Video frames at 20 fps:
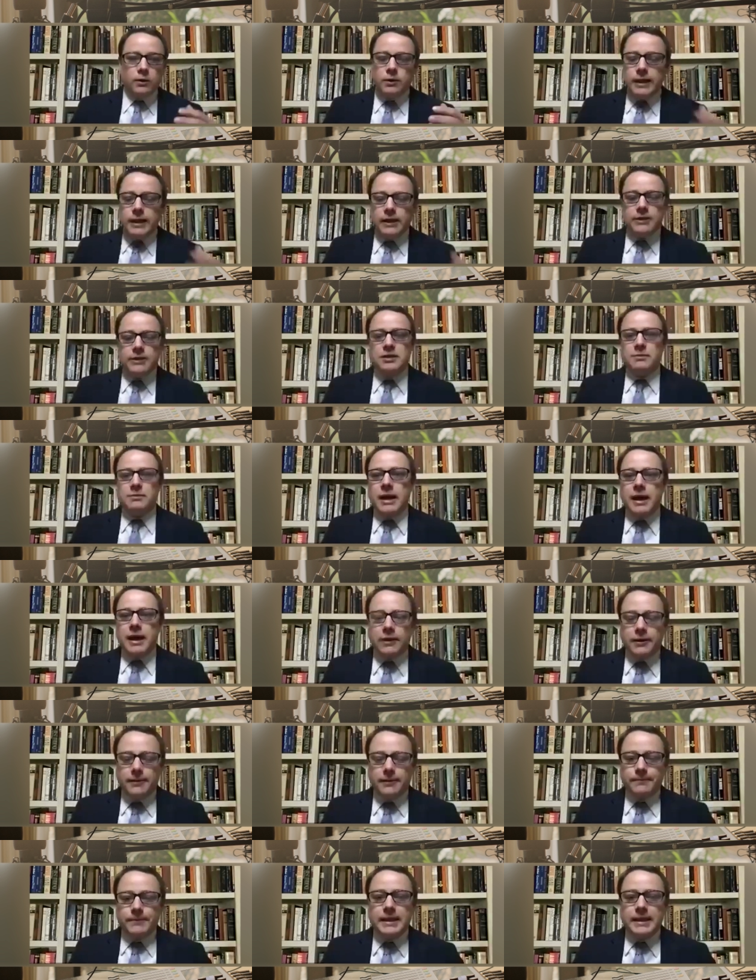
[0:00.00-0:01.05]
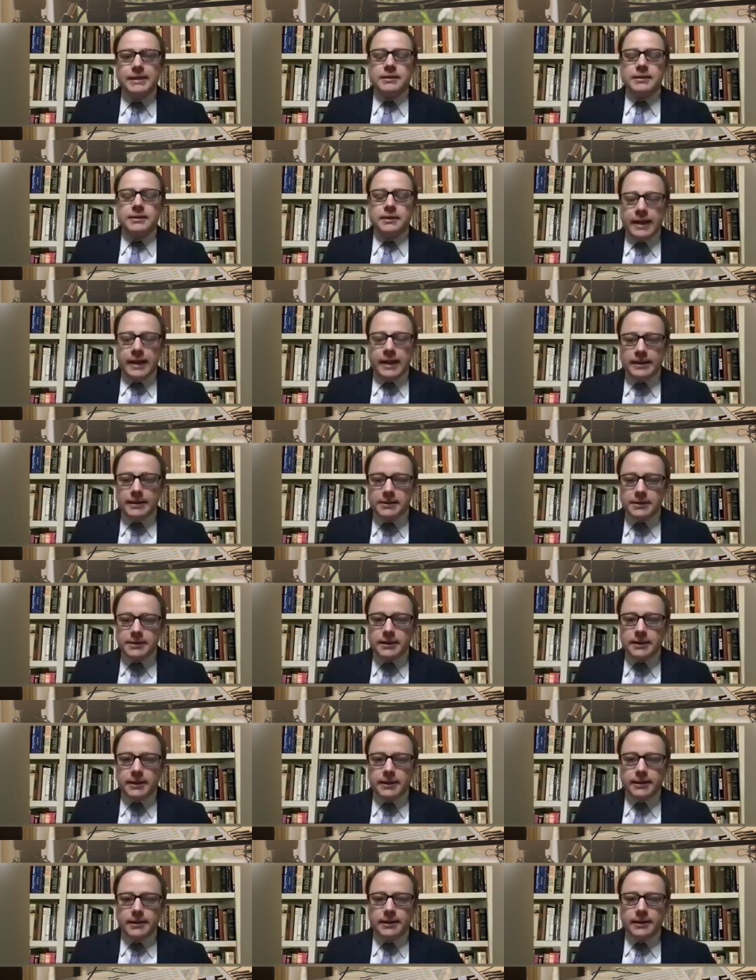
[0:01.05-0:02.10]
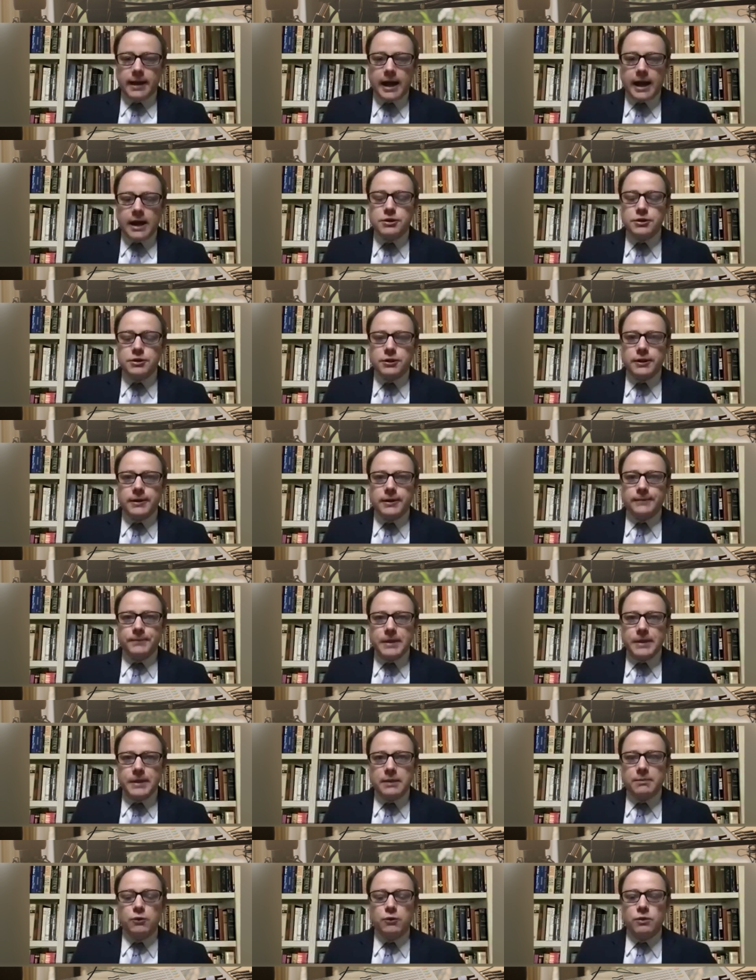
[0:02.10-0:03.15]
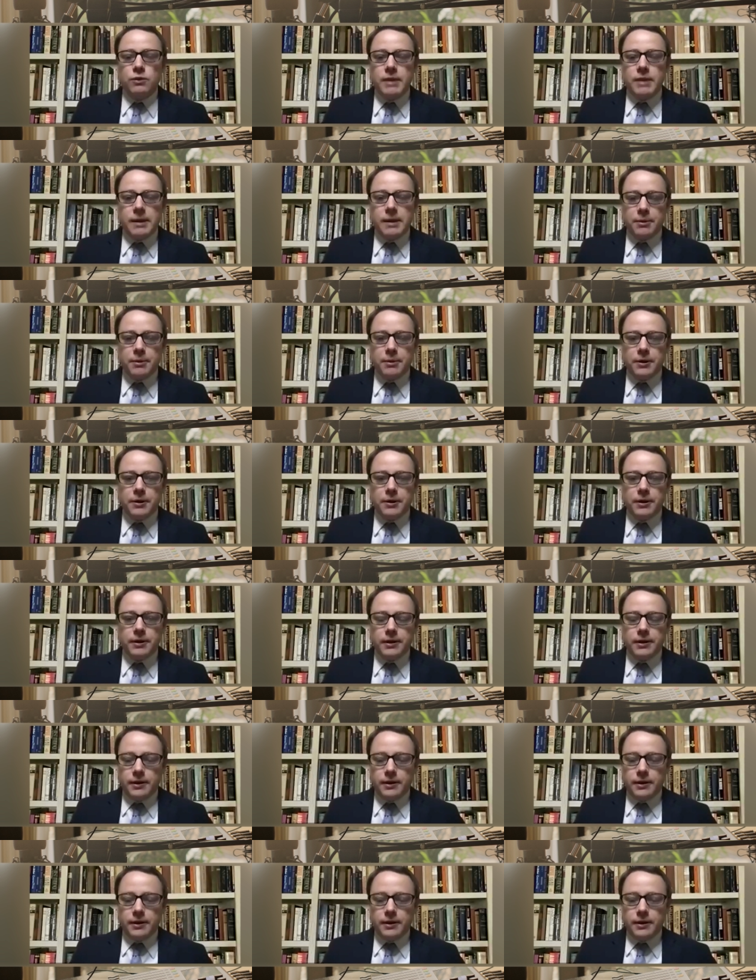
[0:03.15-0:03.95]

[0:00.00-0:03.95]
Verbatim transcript: Tell us about his legacy. How should he be remembered